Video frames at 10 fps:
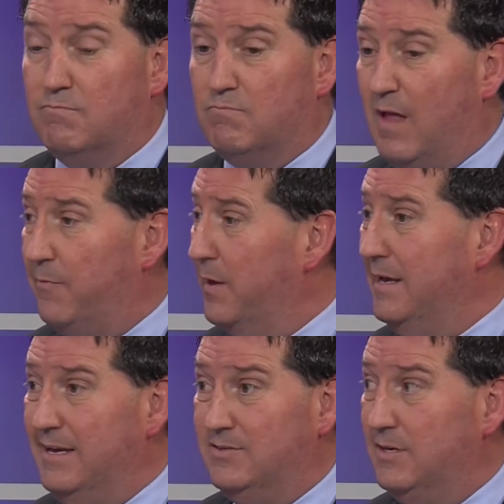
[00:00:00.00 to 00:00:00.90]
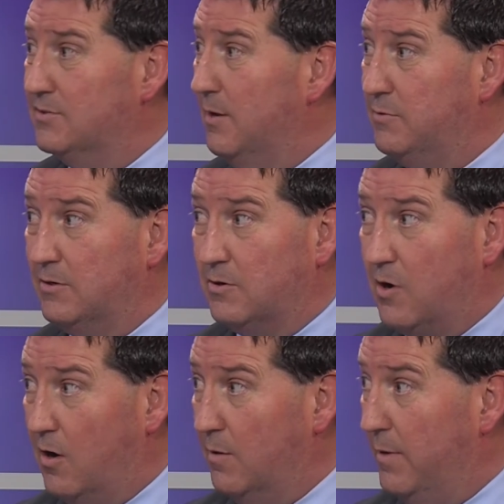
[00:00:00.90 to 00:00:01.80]
not the easiest subject to
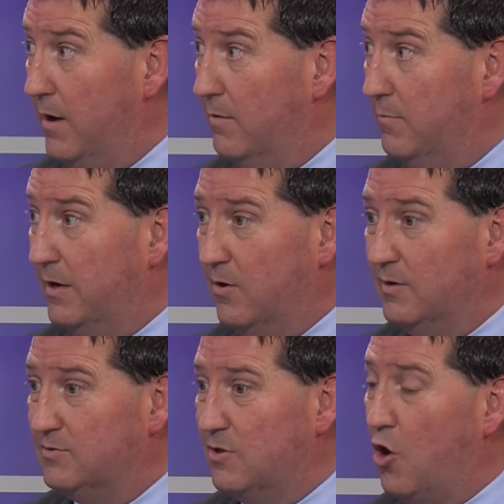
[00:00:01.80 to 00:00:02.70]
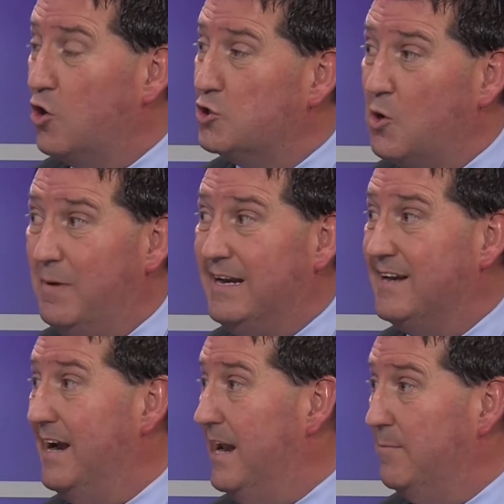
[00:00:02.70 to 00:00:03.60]
talk about because there are so many
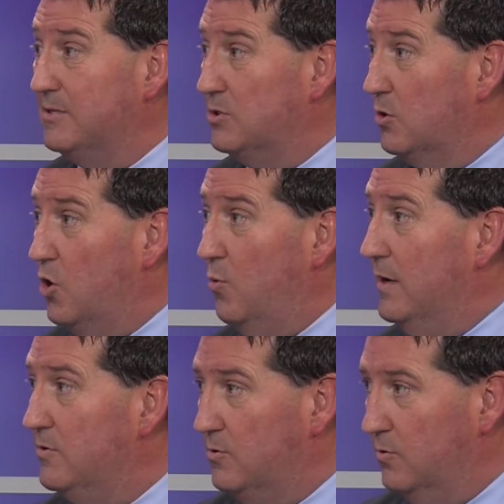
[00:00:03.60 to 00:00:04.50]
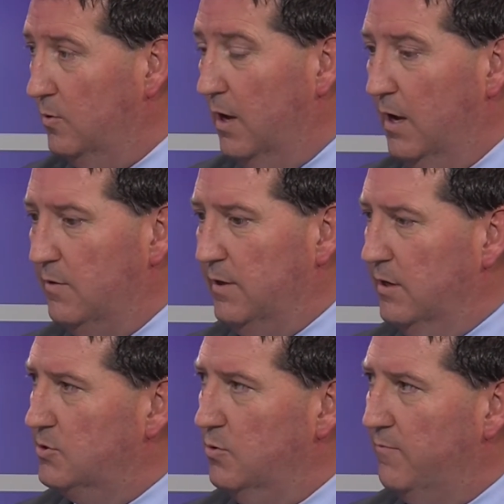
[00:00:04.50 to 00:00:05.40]
dynamics that go into the
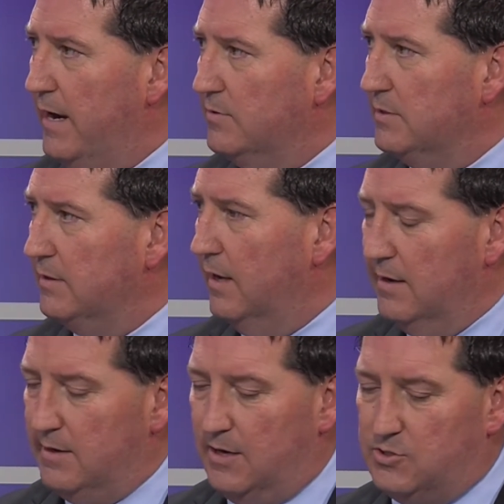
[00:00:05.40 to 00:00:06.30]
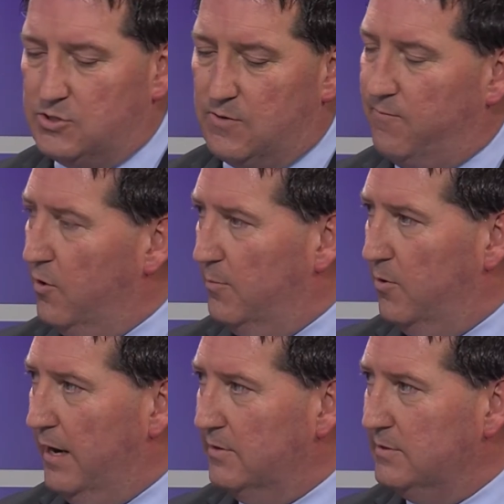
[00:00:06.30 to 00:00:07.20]
issue of housing. Not just
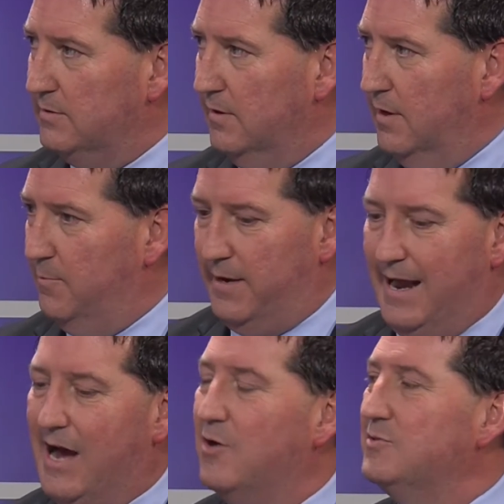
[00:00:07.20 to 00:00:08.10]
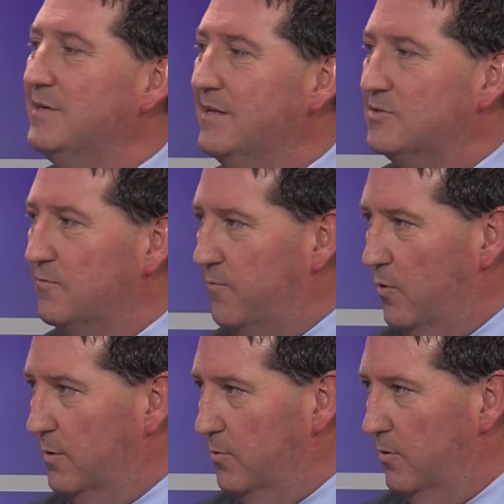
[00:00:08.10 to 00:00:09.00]
affordable housing, but housing that's
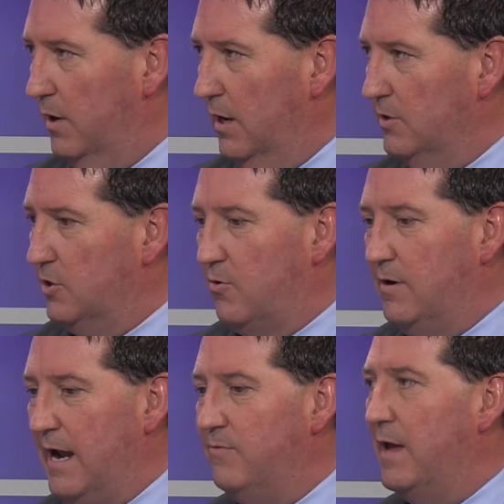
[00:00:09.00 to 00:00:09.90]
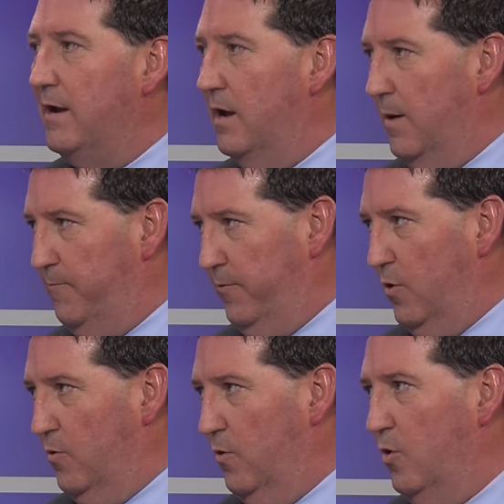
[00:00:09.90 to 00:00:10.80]
affordable. To create that
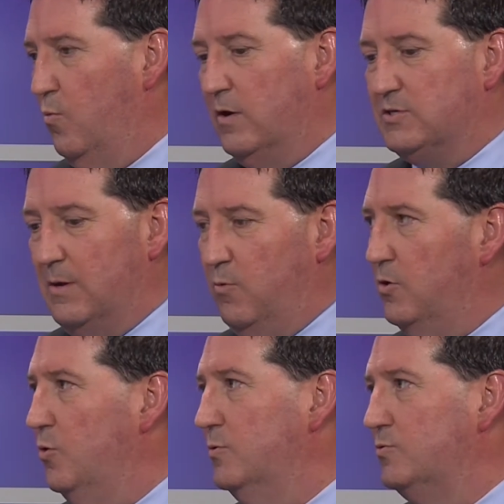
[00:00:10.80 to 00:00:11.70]
upflow where someone who is